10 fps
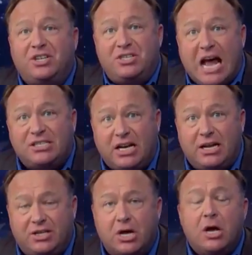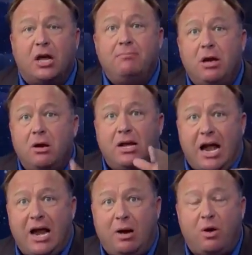his designates
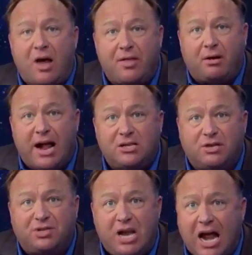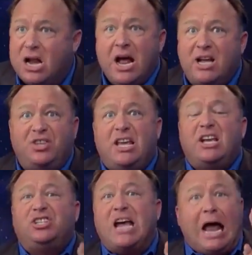communicating with other heads of state is the
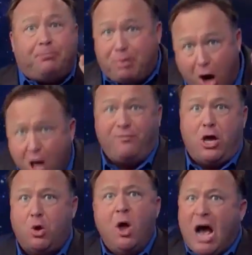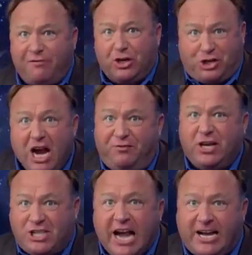exact purview of the chief
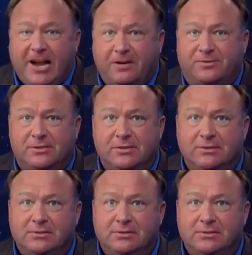executive.